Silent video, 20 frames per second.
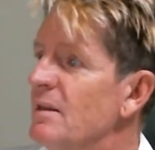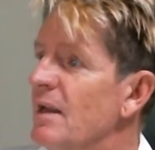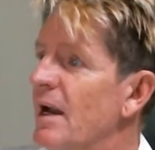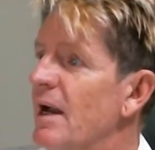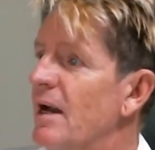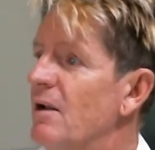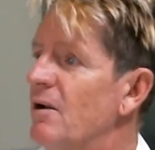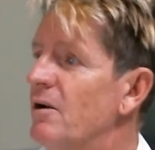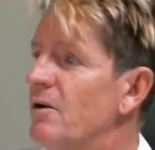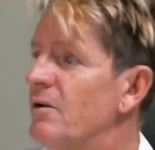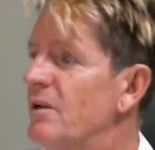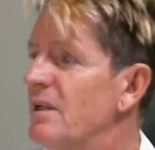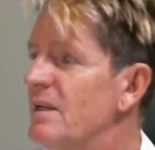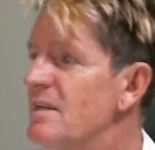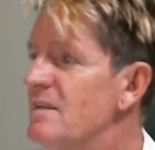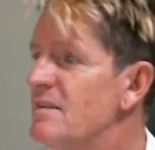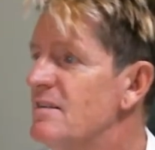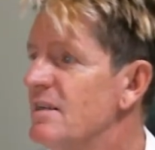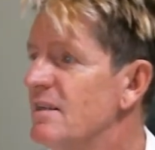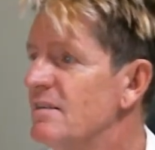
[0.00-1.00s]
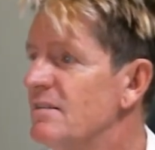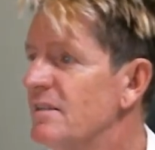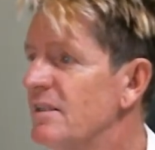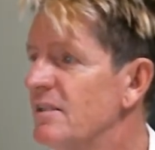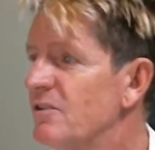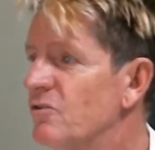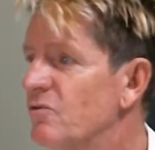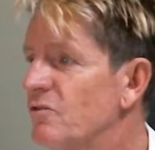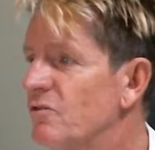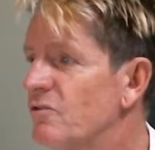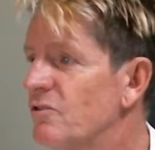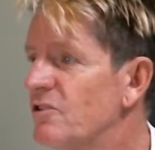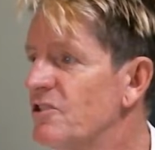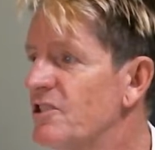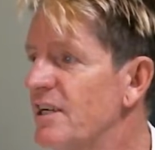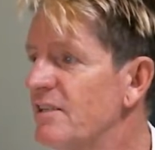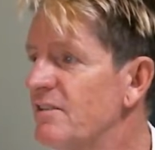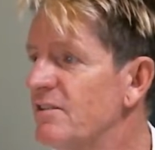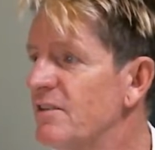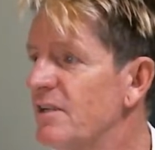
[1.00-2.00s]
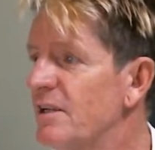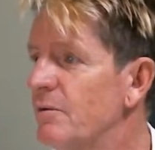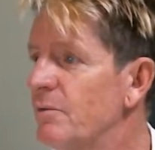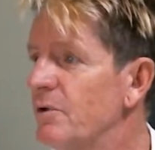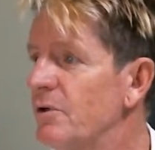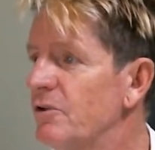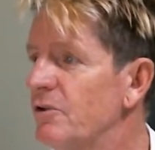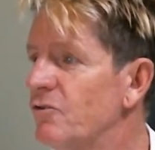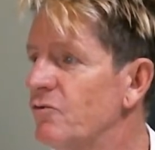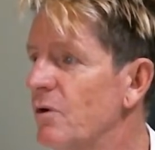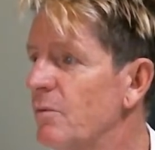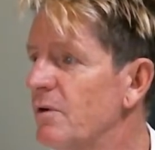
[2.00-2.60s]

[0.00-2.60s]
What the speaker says: Hello, Lisa, says Chastity Roots.